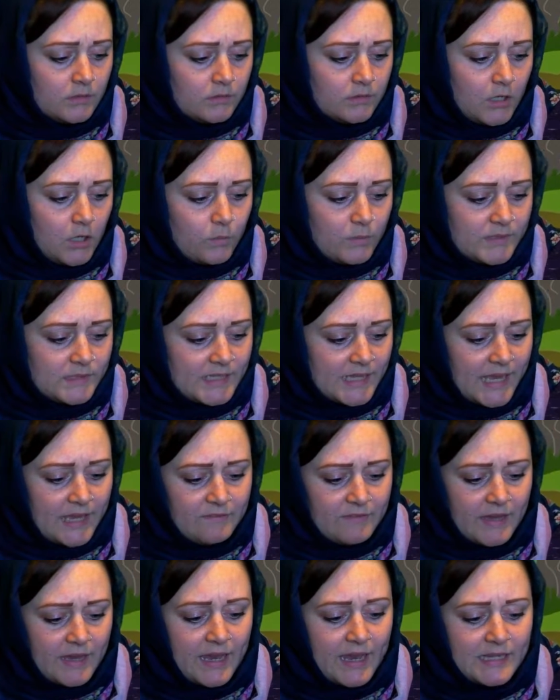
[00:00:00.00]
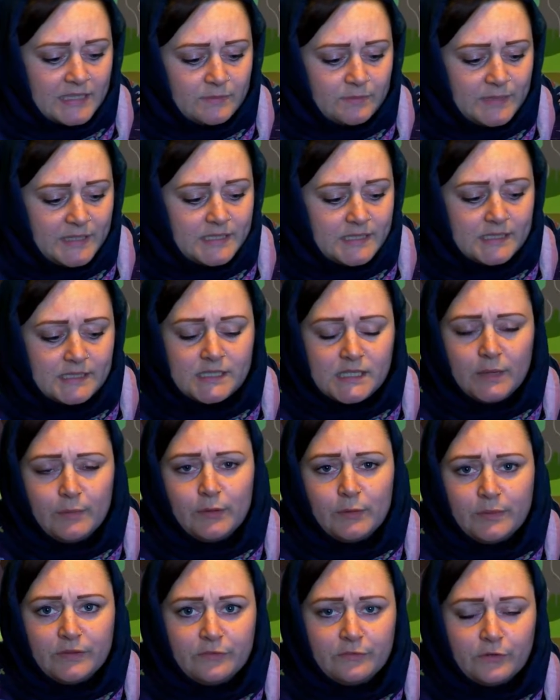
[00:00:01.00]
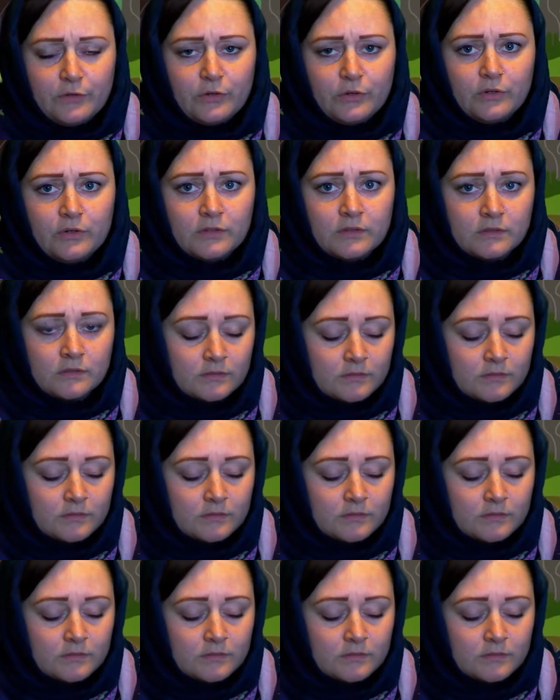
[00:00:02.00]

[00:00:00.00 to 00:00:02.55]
No one's ever had me to supper before."